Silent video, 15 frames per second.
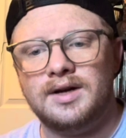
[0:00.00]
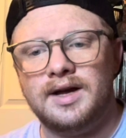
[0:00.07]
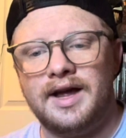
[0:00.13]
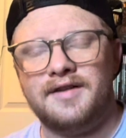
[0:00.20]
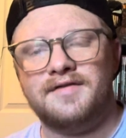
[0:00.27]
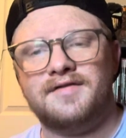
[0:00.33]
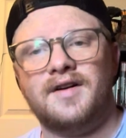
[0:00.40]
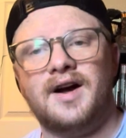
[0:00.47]

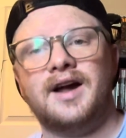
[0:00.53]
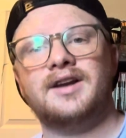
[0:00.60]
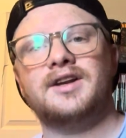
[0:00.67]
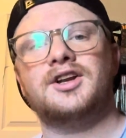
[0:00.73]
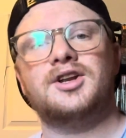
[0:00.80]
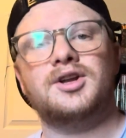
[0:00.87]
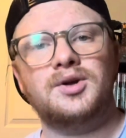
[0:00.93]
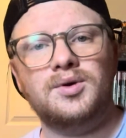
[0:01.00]
and find a
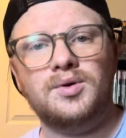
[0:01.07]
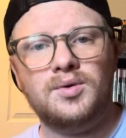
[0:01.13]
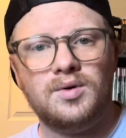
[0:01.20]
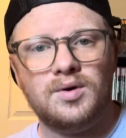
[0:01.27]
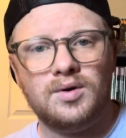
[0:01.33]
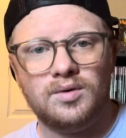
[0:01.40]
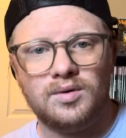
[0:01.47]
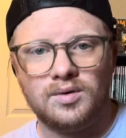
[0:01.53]

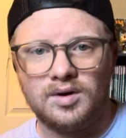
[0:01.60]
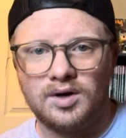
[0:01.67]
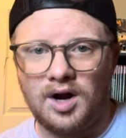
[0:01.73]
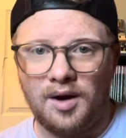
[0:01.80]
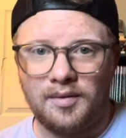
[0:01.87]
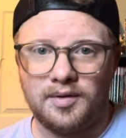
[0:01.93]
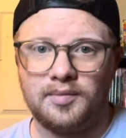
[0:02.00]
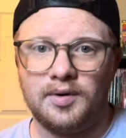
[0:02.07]
new
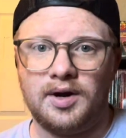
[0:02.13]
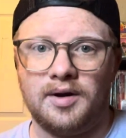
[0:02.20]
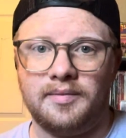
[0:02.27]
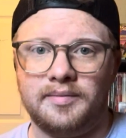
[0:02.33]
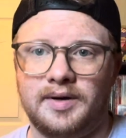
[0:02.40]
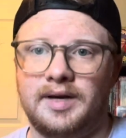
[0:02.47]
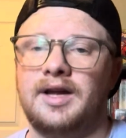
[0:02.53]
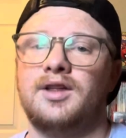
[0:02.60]
comic book
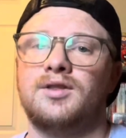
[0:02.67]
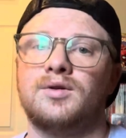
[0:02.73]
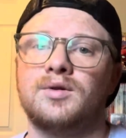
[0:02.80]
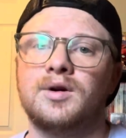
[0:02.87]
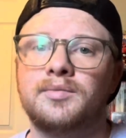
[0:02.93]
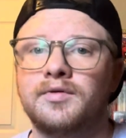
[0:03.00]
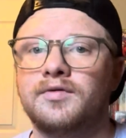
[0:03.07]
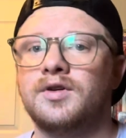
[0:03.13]
company, the
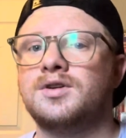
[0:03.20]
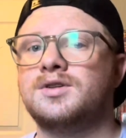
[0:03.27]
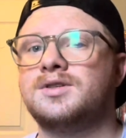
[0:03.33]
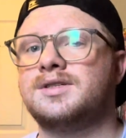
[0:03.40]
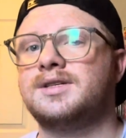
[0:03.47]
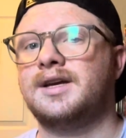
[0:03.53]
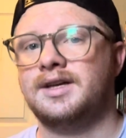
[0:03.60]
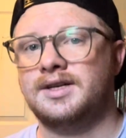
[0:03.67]

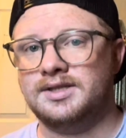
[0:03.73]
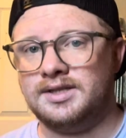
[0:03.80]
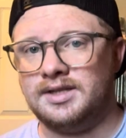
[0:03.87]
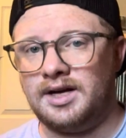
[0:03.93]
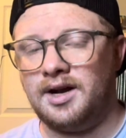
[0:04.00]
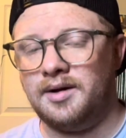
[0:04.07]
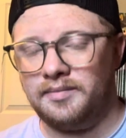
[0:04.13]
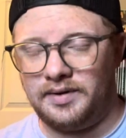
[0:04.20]
Rippaverse is the
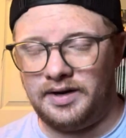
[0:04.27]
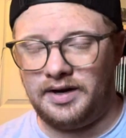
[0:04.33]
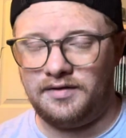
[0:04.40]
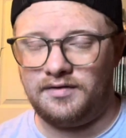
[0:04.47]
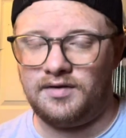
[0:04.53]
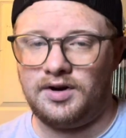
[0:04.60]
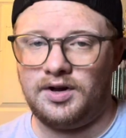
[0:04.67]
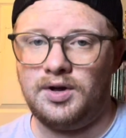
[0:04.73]
company
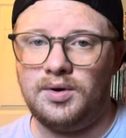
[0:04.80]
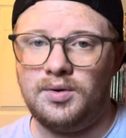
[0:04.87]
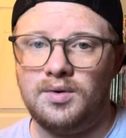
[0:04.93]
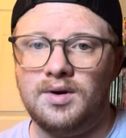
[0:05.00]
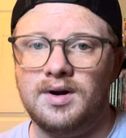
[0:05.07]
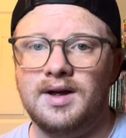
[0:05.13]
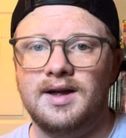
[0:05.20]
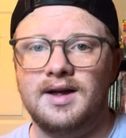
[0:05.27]
for you.
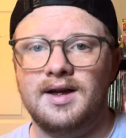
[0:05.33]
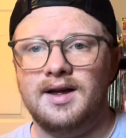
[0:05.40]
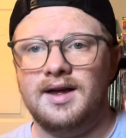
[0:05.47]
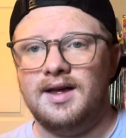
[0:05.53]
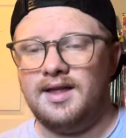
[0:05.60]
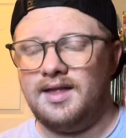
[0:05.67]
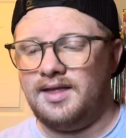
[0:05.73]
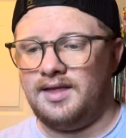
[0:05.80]

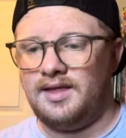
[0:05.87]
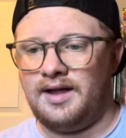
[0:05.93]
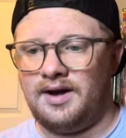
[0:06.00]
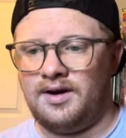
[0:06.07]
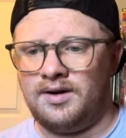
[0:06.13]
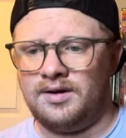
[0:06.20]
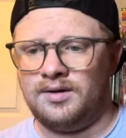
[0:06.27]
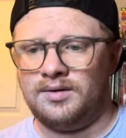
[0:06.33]
They
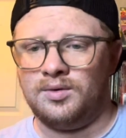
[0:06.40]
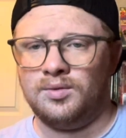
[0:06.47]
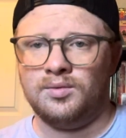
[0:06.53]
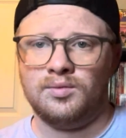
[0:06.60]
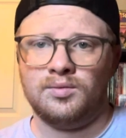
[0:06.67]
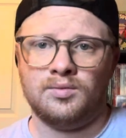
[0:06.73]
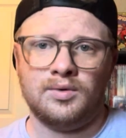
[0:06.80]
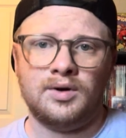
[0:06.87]
are
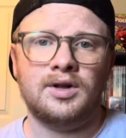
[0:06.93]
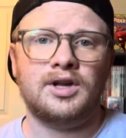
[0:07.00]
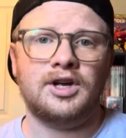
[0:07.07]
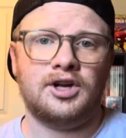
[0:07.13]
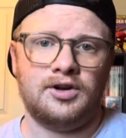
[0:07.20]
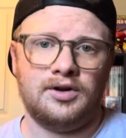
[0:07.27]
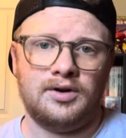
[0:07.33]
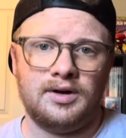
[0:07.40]
really
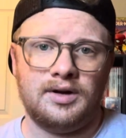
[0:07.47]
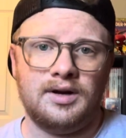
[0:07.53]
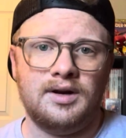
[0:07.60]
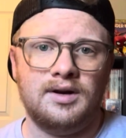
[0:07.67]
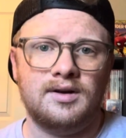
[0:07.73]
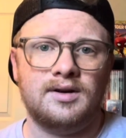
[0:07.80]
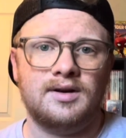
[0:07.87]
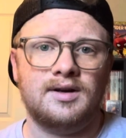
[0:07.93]
good
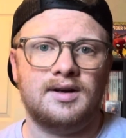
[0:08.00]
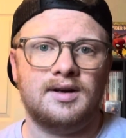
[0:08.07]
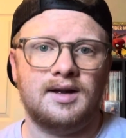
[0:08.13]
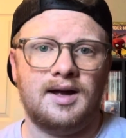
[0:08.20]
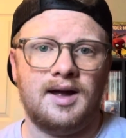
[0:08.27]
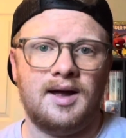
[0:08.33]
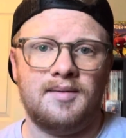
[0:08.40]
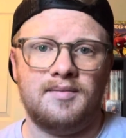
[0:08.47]

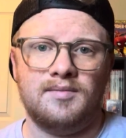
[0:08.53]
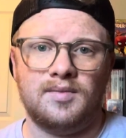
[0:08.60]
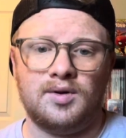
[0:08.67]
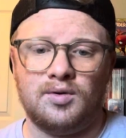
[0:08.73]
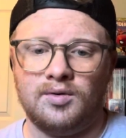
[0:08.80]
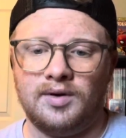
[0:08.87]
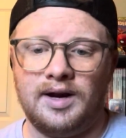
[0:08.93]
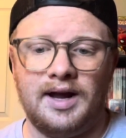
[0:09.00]
at
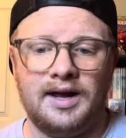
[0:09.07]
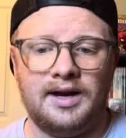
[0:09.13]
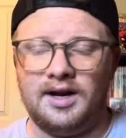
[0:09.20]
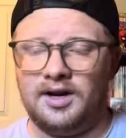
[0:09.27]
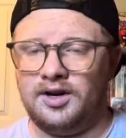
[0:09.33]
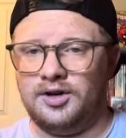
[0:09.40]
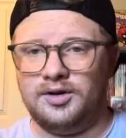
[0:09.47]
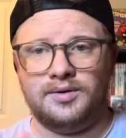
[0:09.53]

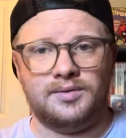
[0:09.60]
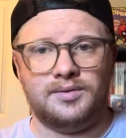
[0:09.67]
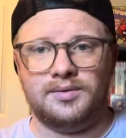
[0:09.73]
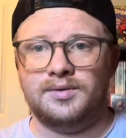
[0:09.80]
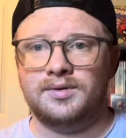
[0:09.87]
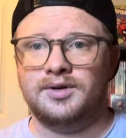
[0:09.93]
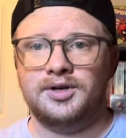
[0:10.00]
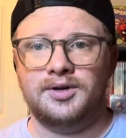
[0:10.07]
creating
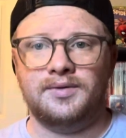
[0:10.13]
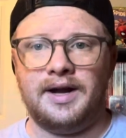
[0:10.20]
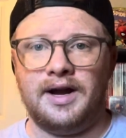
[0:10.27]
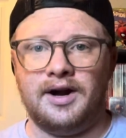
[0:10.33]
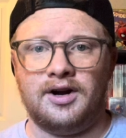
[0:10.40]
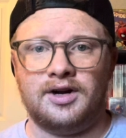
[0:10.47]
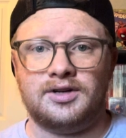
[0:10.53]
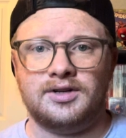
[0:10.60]
new
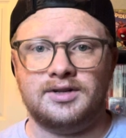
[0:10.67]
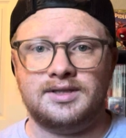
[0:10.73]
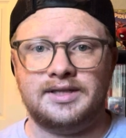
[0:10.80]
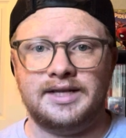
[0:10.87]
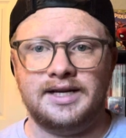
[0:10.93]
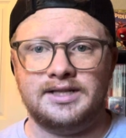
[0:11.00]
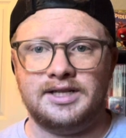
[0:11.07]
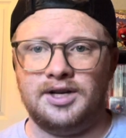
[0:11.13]
characters,
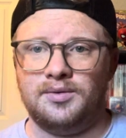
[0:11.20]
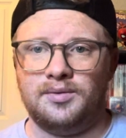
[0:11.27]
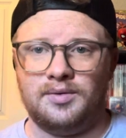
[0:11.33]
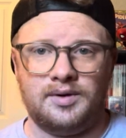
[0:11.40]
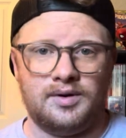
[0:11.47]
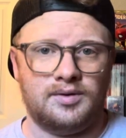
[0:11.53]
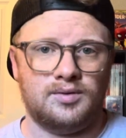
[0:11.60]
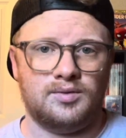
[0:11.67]
things that you
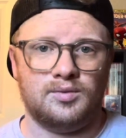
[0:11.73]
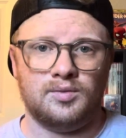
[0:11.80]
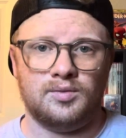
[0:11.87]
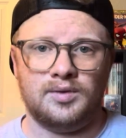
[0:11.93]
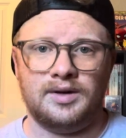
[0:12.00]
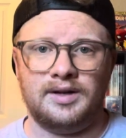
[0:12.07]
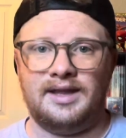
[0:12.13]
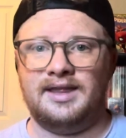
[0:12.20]
wouldn't
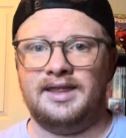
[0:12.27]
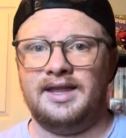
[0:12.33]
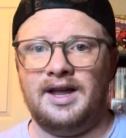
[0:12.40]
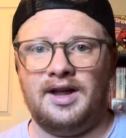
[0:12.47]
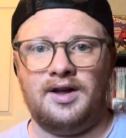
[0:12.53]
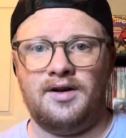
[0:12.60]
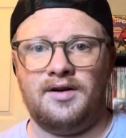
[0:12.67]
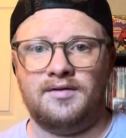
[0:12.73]
really
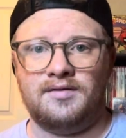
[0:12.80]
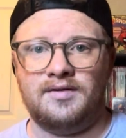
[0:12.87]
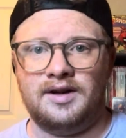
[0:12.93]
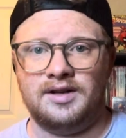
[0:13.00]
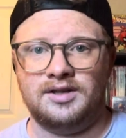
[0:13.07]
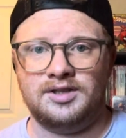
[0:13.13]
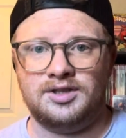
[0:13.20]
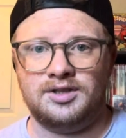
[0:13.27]
think of
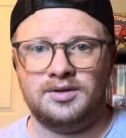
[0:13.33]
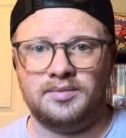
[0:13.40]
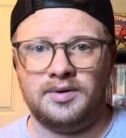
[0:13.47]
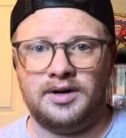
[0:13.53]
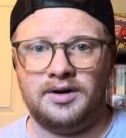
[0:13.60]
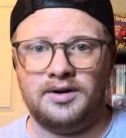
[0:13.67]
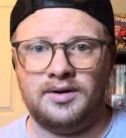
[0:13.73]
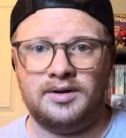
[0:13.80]
in the
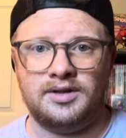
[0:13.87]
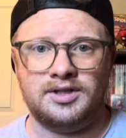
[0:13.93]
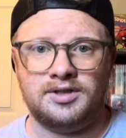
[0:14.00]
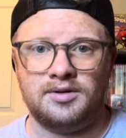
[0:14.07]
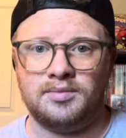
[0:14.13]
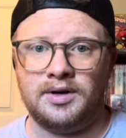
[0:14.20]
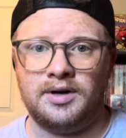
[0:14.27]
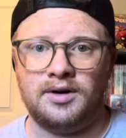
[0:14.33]

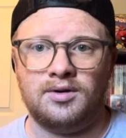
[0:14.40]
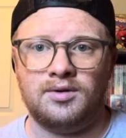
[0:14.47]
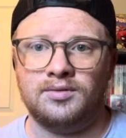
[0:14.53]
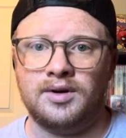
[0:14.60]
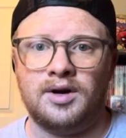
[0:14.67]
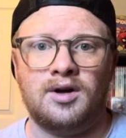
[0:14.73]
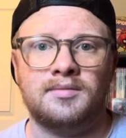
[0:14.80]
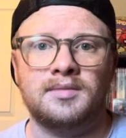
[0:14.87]
superhero
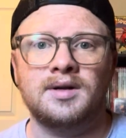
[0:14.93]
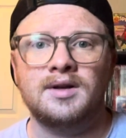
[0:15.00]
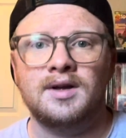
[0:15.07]
realm.